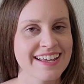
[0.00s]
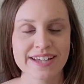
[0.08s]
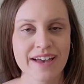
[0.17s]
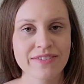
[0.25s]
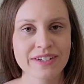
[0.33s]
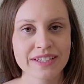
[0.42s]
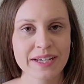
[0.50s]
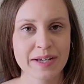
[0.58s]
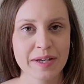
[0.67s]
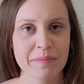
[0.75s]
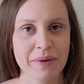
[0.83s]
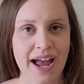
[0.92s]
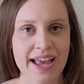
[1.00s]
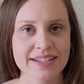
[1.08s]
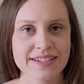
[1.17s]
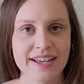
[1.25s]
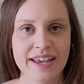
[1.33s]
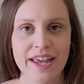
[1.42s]
They're definitely a good
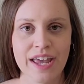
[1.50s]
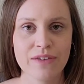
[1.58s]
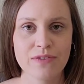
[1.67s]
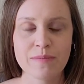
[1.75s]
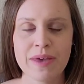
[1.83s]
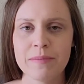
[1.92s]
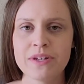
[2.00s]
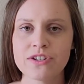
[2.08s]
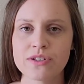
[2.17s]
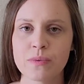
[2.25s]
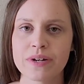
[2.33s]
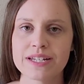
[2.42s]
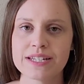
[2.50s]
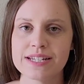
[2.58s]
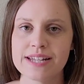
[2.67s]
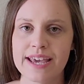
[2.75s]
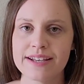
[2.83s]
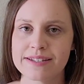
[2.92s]
price. If you maybe just wanted to
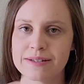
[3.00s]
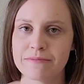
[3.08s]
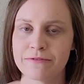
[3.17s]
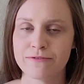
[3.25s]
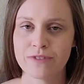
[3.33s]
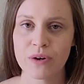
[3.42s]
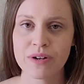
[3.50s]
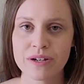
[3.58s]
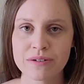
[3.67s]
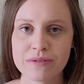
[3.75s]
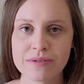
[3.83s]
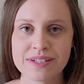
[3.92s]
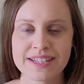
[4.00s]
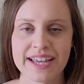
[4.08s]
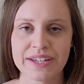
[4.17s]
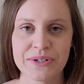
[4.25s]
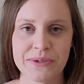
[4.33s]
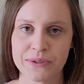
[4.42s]
take some photos,
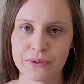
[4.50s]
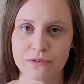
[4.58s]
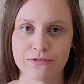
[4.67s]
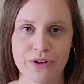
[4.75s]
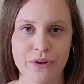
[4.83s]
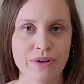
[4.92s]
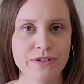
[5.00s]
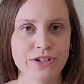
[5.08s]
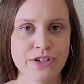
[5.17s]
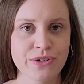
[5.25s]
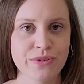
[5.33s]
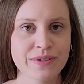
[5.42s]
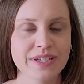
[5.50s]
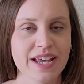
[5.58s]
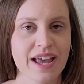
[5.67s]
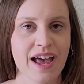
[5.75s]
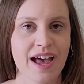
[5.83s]
like do a little photo shoot,